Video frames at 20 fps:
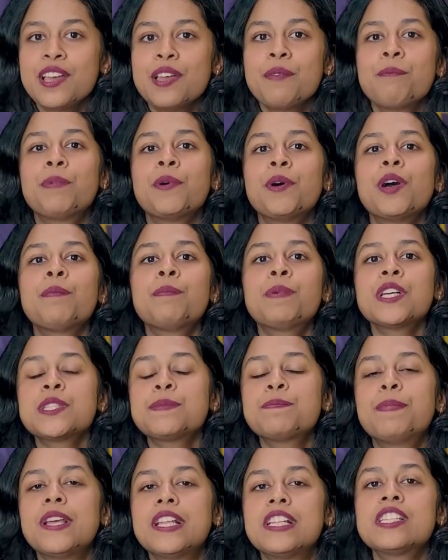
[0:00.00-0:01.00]

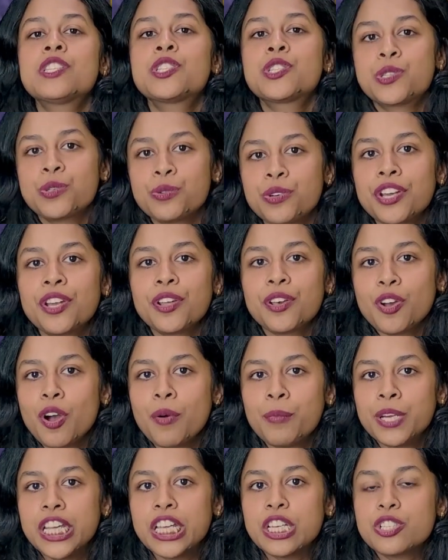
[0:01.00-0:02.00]
purpose-built student
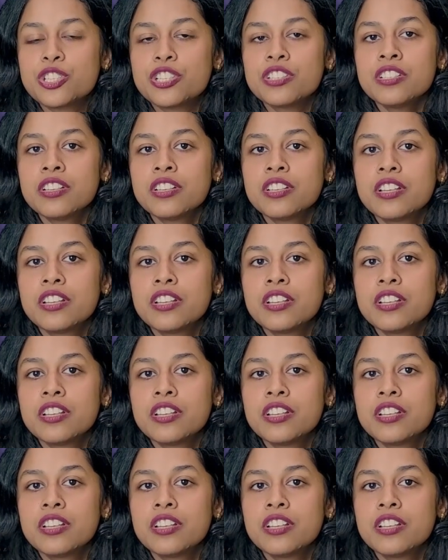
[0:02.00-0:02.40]
accommodation,